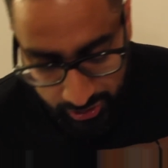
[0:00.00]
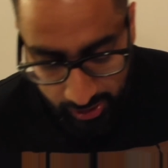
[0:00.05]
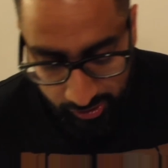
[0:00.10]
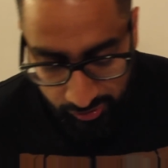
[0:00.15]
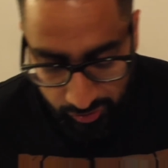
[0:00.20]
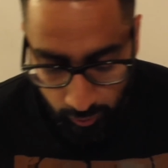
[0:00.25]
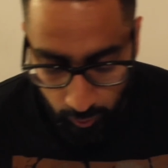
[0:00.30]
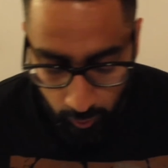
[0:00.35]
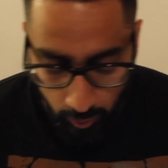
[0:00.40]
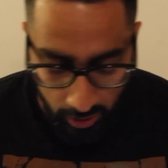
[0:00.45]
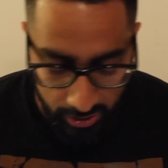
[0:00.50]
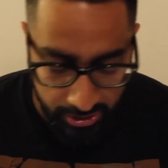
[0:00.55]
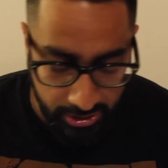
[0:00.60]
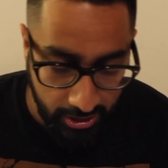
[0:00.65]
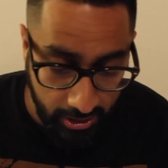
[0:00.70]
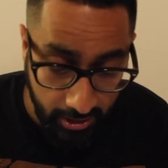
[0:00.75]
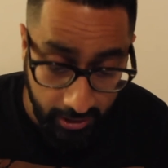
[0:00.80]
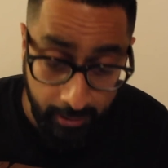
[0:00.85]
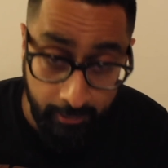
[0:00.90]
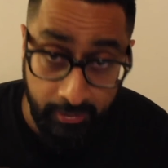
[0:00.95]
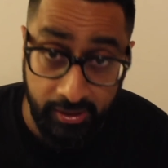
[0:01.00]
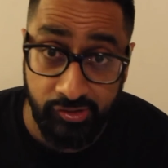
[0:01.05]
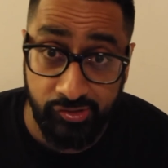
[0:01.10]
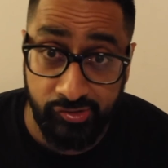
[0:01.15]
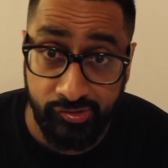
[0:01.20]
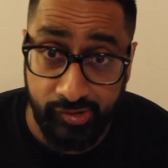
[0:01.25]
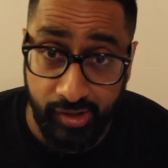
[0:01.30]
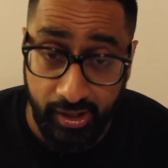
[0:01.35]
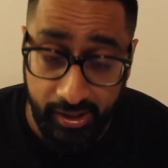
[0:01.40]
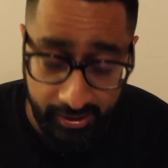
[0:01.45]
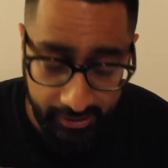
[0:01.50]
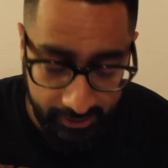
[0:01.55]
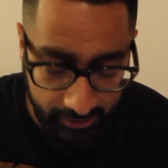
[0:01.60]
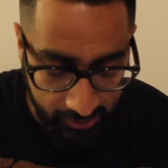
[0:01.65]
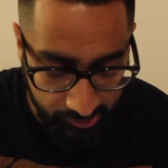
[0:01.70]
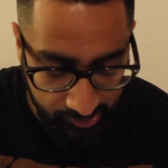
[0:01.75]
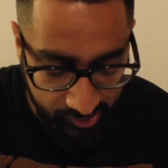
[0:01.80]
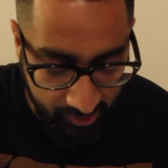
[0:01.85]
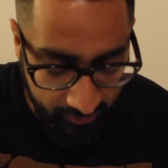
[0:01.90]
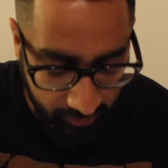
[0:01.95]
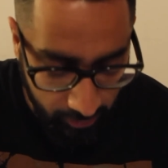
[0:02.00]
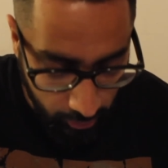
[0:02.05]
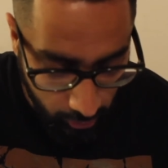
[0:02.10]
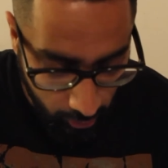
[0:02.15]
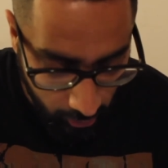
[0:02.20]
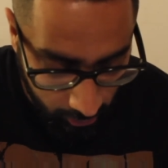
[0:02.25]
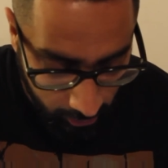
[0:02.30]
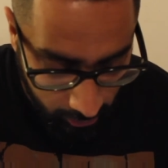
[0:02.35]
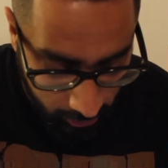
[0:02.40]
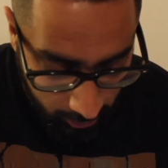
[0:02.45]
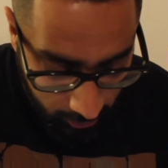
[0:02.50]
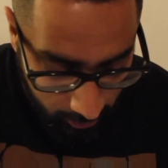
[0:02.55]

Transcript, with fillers: chance to watch it. I am excited. Let's have a look.